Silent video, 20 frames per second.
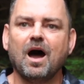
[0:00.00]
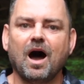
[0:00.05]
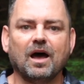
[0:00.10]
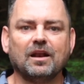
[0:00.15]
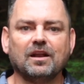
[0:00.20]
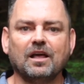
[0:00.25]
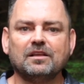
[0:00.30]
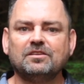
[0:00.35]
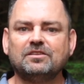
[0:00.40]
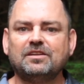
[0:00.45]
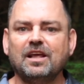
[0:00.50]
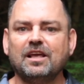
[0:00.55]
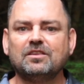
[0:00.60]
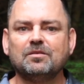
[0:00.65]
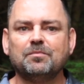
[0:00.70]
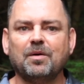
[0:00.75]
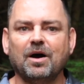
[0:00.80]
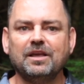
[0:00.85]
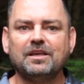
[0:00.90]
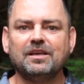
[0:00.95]
I'd like to take
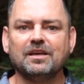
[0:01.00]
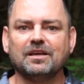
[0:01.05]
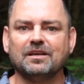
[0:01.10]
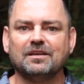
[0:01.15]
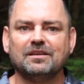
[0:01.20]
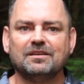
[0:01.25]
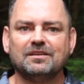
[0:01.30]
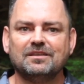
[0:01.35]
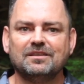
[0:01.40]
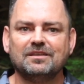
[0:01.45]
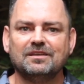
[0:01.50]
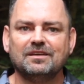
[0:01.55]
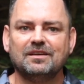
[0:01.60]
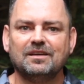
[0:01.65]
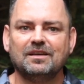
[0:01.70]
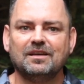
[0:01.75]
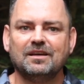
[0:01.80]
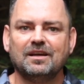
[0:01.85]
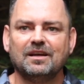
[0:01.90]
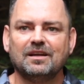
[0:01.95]
them hiking.
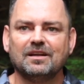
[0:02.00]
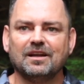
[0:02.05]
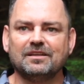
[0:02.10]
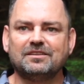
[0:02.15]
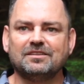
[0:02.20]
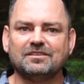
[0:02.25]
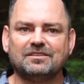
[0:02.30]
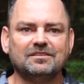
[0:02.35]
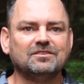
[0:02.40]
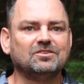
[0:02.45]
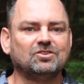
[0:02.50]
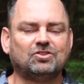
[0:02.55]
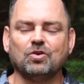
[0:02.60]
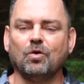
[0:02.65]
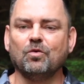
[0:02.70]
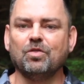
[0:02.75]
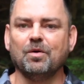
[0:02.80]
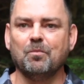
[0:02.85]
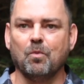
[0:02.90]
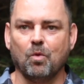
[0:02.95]
I'd like to
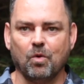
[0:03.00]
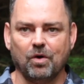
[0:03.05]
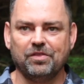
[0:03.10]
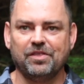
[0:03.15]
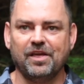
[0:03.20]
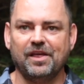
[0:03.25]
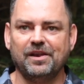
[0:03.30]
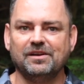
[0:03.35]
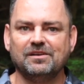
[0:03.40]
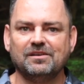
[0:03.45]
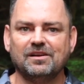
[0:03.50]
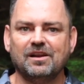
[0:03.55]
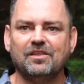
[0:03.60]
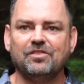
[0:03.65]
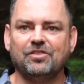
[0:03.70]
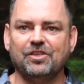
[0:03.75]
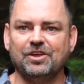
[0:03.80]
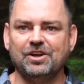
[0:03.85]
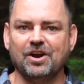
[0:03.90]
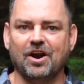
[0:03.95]
show them more than
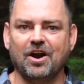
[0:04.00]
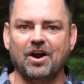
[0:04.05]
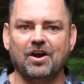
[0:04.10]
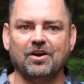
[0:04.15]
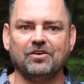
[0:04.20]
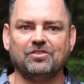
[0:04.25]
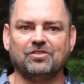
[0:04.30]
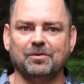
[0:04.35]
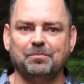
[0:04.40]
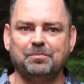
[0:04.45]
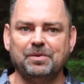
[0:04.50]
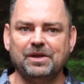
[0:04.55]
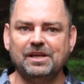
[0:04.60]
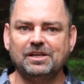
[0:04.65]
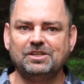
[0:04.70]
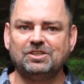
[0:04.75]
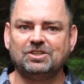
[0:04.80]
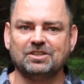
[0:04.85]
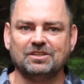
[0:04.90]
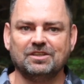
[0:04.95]
the yard, the
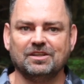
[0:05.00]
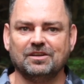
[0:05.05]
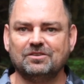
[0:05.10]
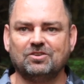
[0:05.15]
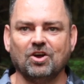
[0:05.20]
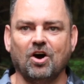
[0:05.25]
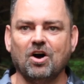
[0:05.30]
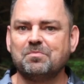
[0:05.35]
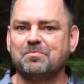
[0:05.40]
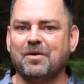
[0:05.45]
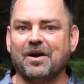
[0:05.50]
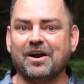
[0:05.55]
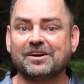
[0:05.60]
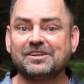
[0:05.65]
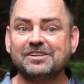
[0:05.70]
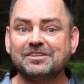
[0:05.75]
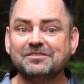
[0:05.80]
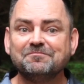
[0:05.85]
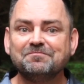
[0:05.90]
beach, and the dog park.